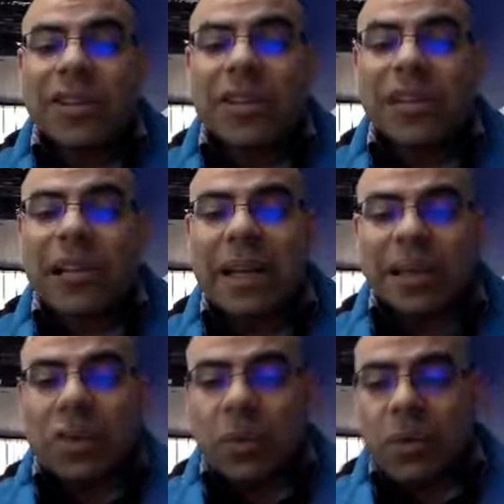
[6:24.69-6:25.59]
that the next
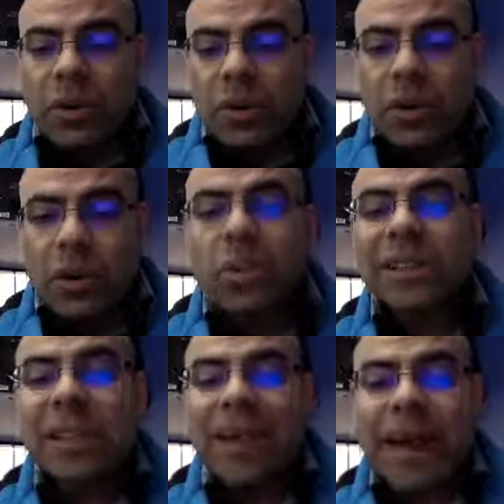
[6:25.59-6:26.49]
chord
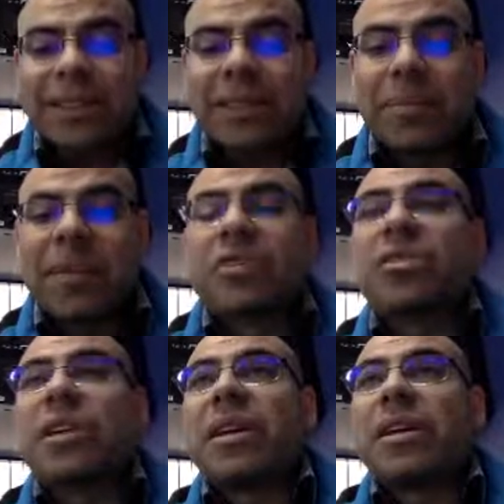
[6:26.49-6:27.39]
also has to be a
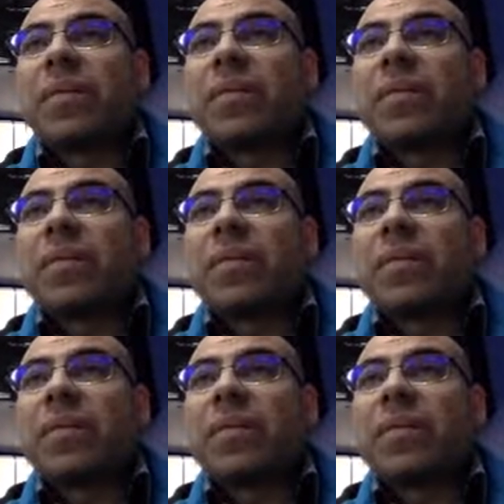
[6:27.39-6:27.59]
G.